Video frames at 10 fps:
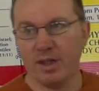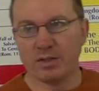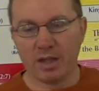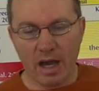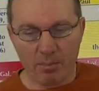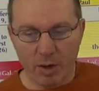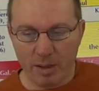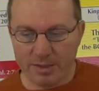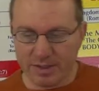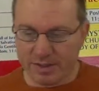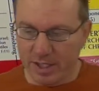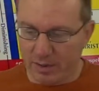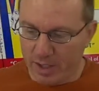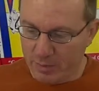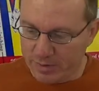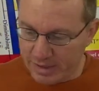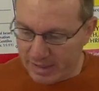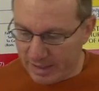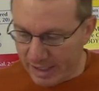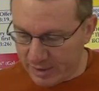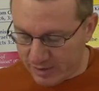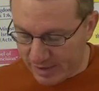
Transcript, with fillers: So God promises here he will send Elijah.